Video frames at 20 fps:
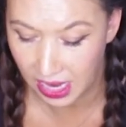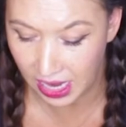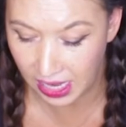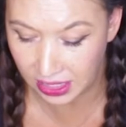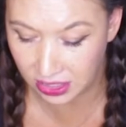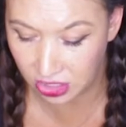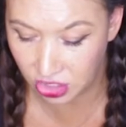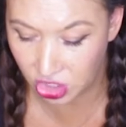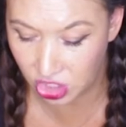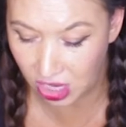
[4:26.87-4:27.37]

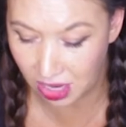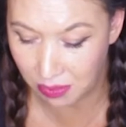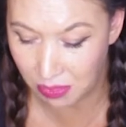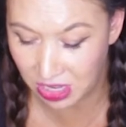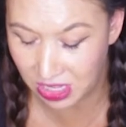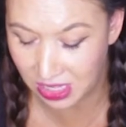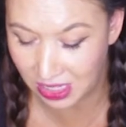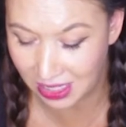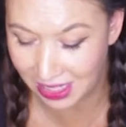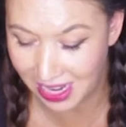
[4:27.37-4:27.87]
It's a shame
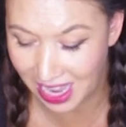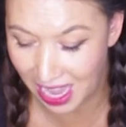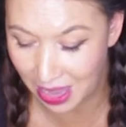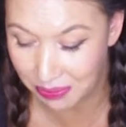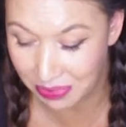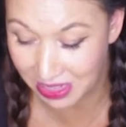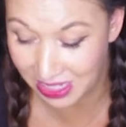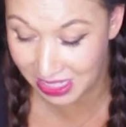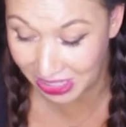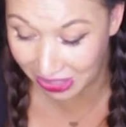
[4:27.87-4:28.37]
it didn't
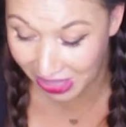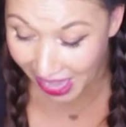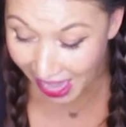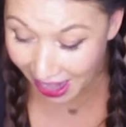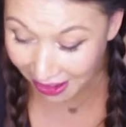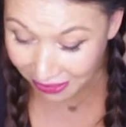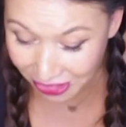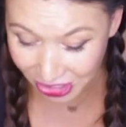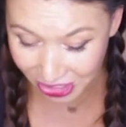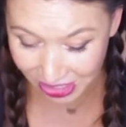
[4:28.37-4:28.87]
happen till
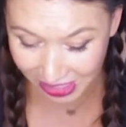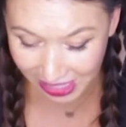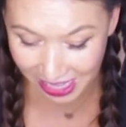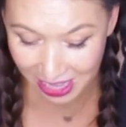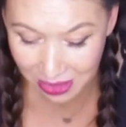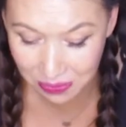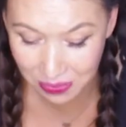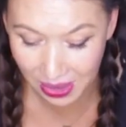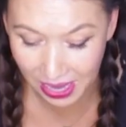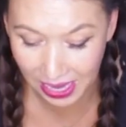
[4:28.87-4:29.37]
after the
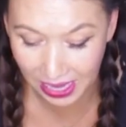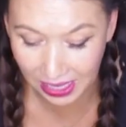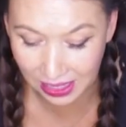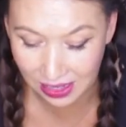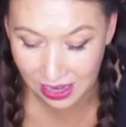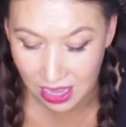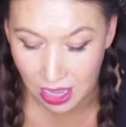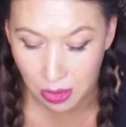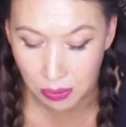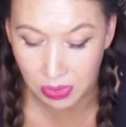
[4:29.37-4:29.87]

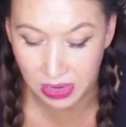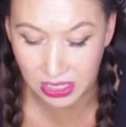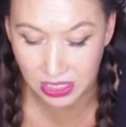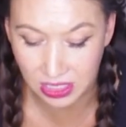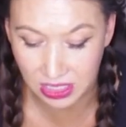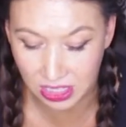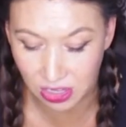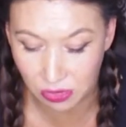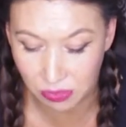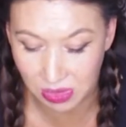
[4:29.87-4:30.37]
campaign, but it
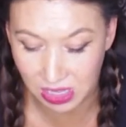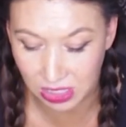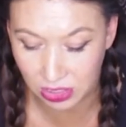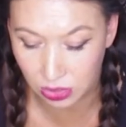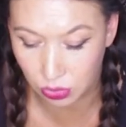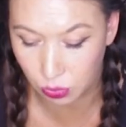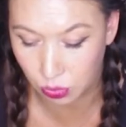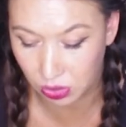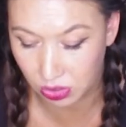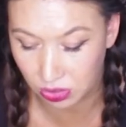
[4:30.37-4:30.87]
still
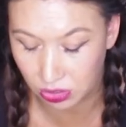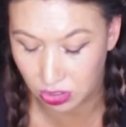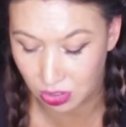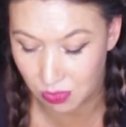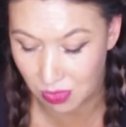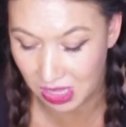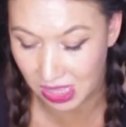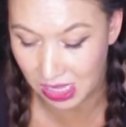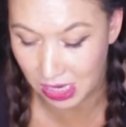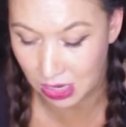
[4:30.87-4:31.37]
means the world
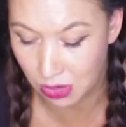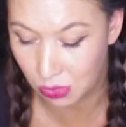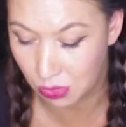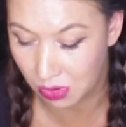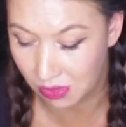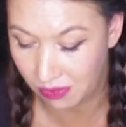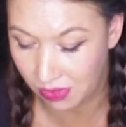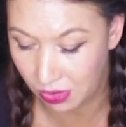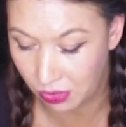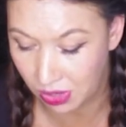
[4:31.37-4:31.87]
to me that you
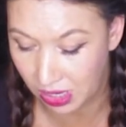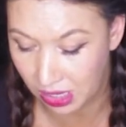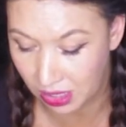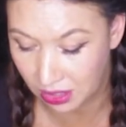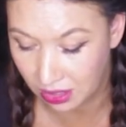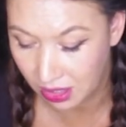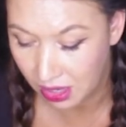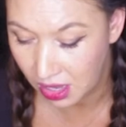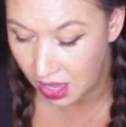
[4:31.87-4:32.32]
reviewed it.